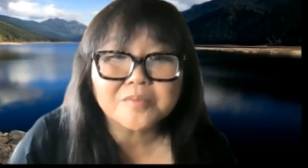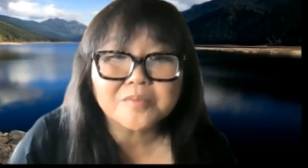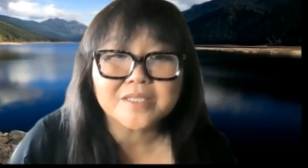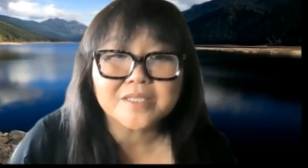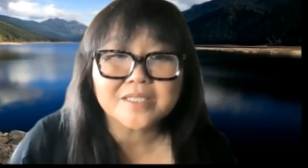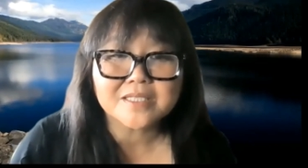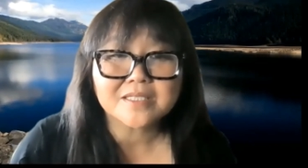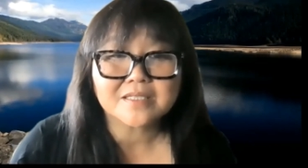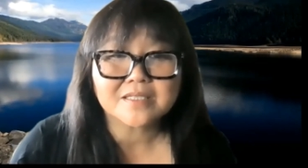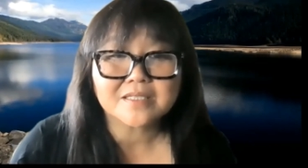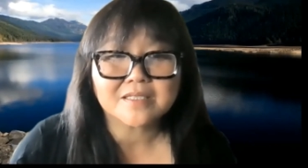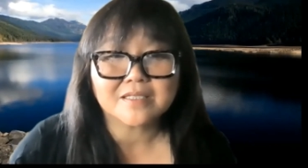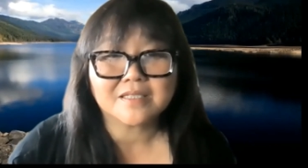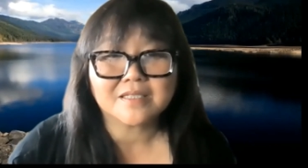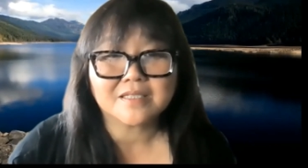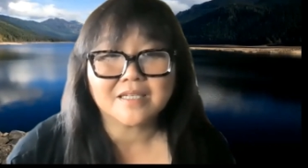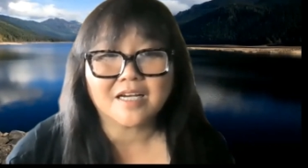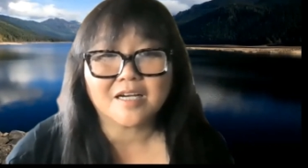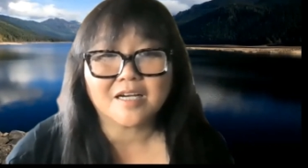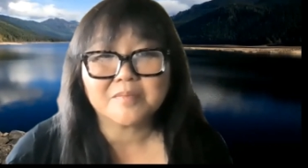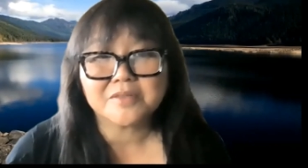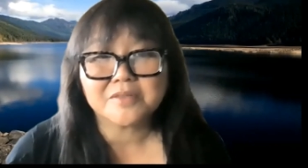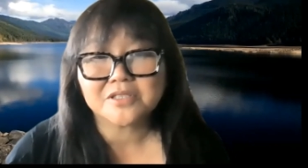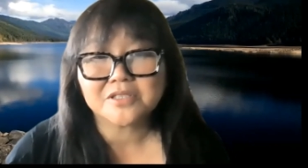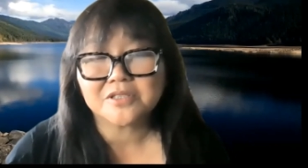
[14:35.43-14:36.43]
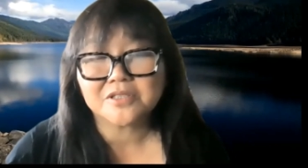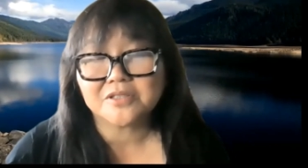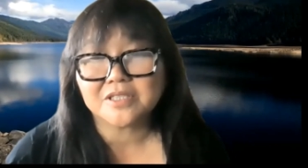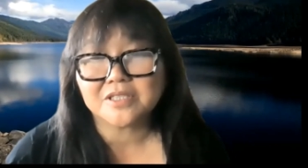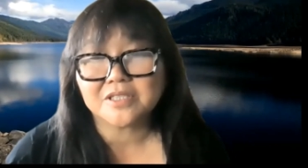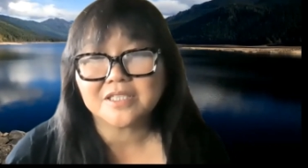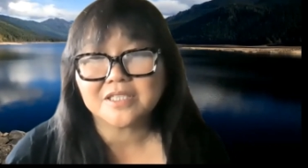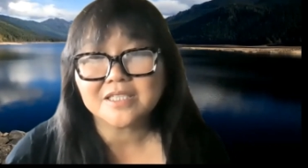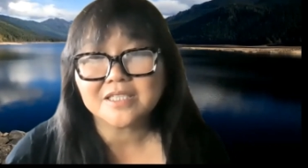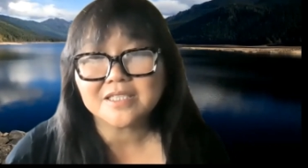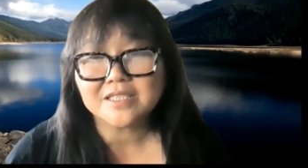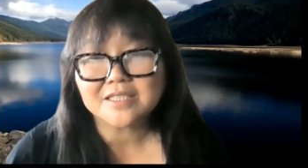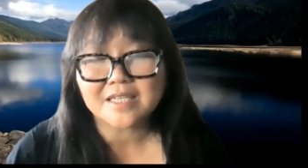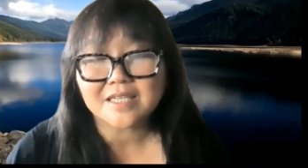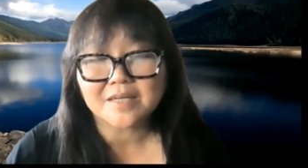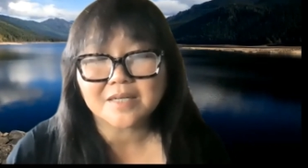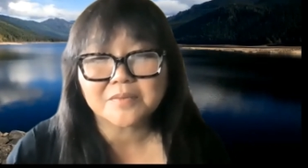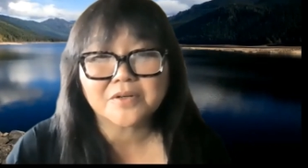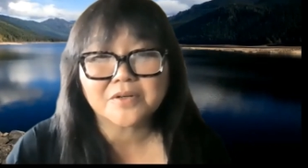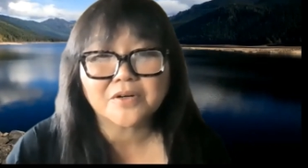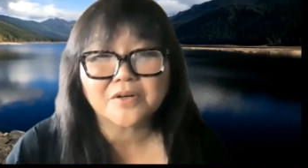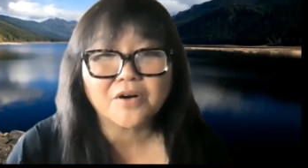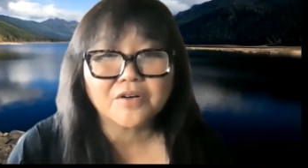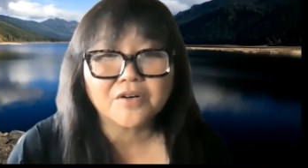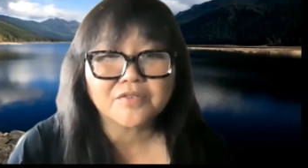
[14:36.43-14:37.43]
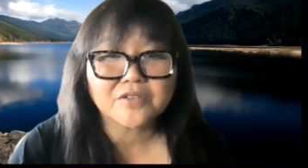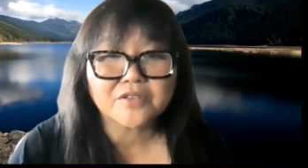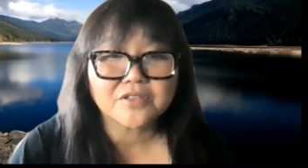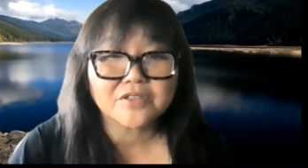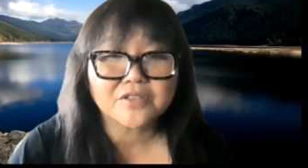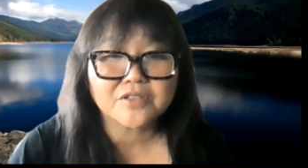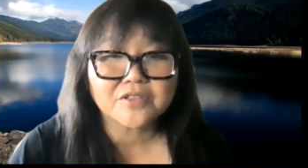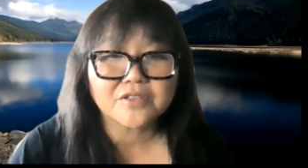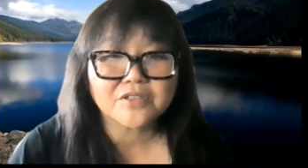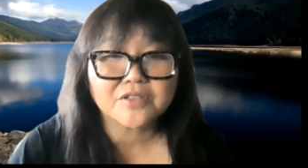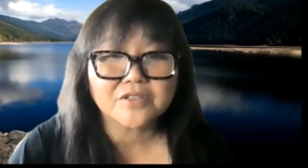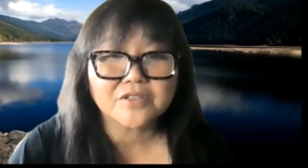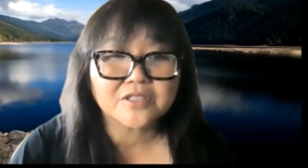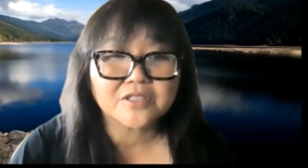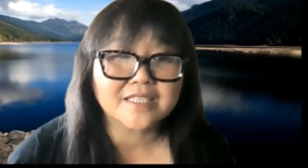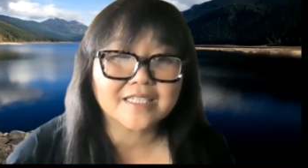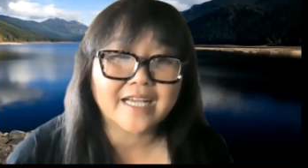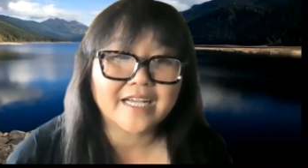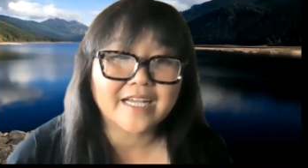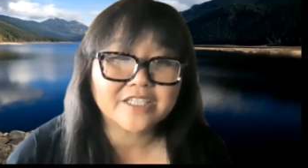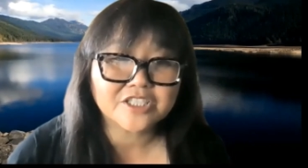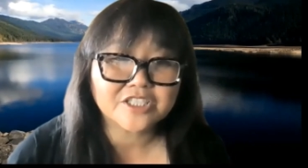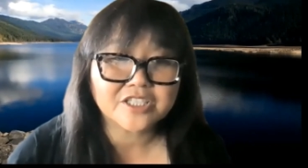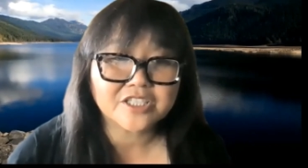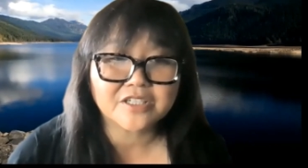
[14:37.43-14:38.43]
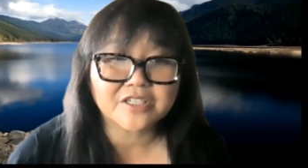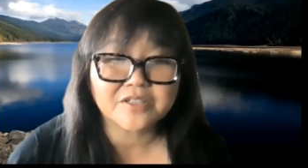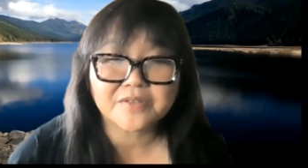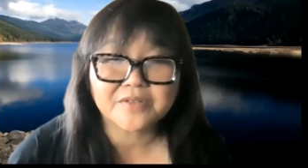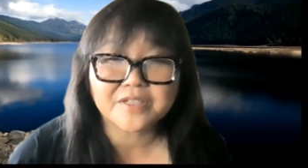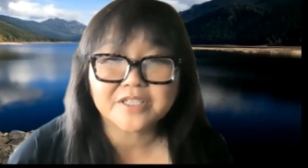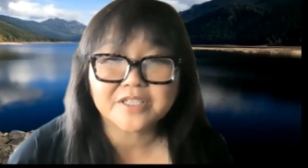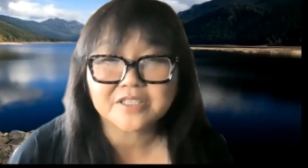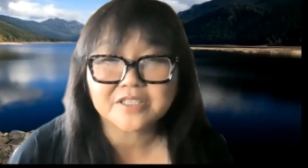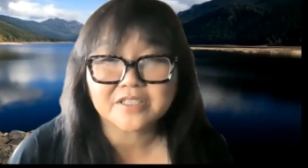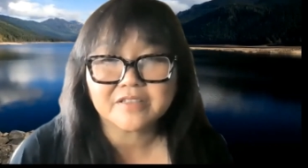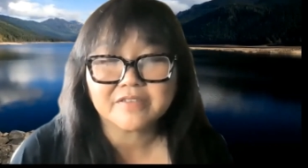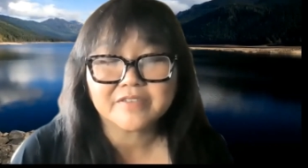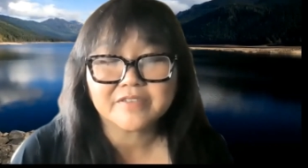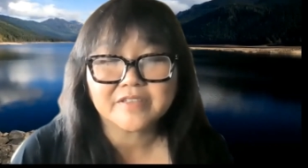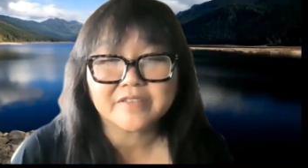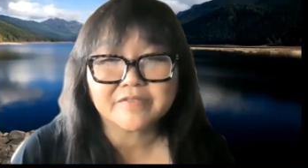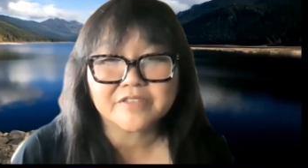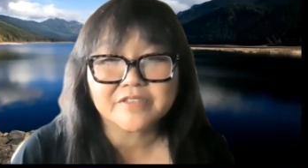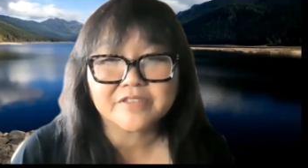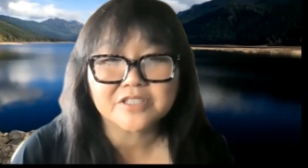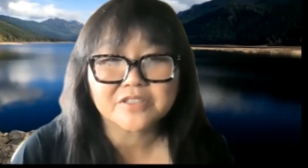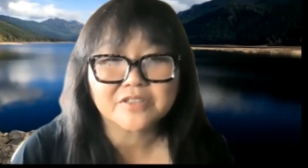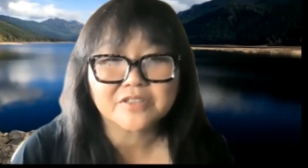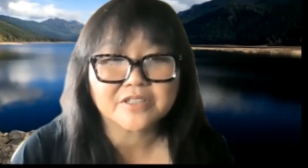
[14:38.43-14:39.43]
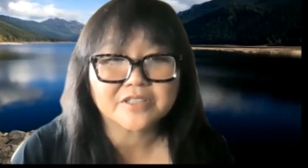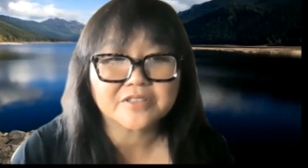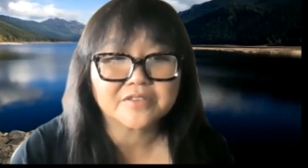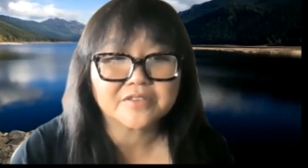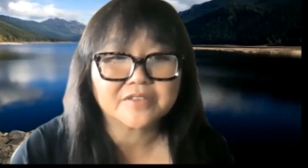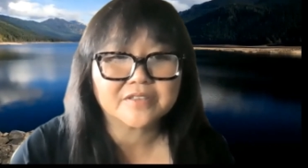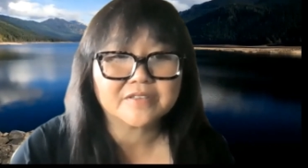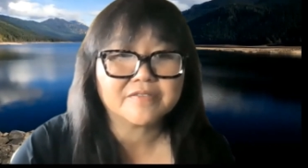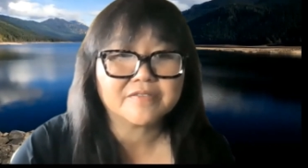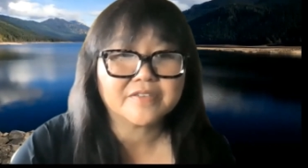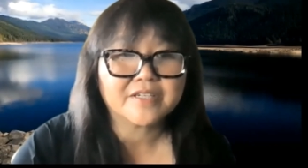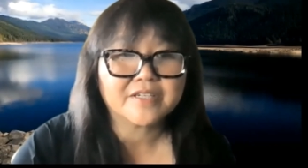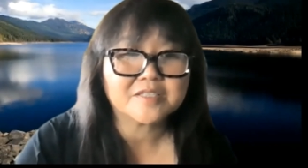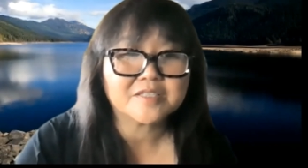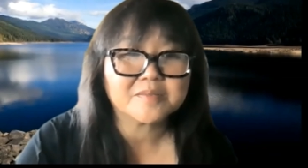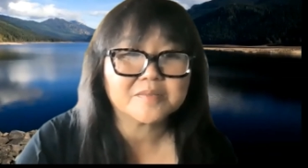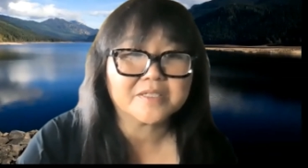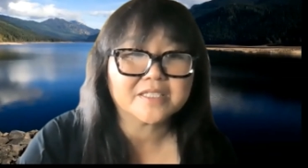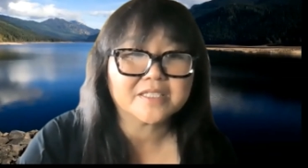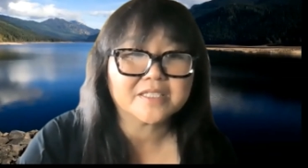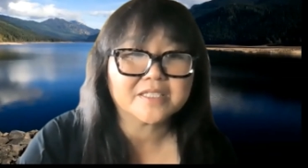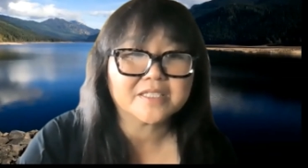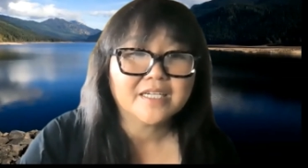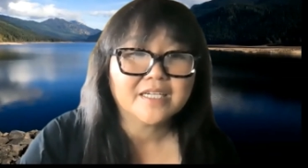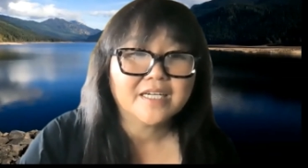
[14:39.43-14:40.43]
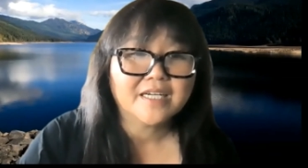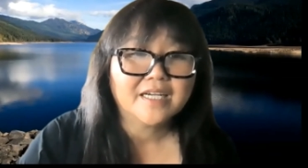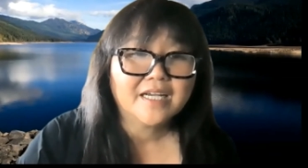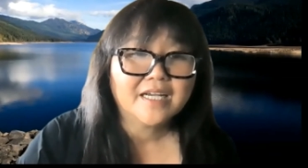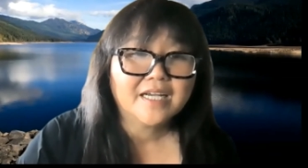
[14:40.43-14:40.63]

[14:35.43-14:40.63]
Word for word: don't miss the opportunities that were overlooked in the last generation of infrastructure investment.